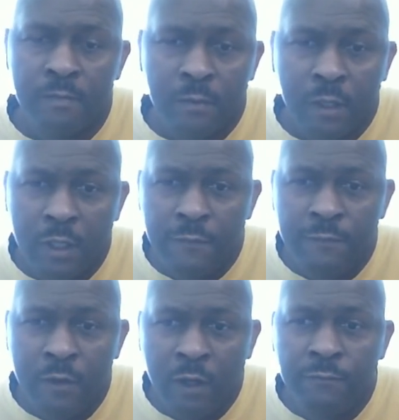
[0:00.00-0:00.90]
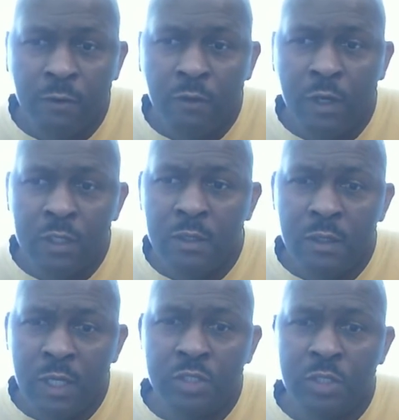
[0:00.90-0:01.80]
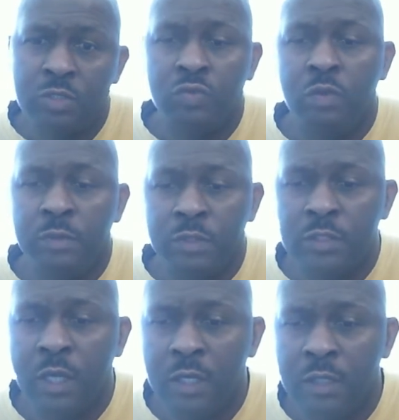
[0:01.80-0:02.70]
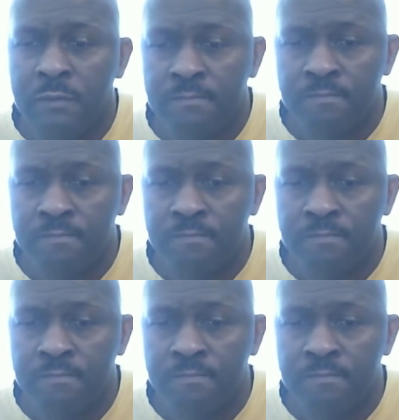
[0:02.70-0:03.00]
But if not for what the nations will be saying.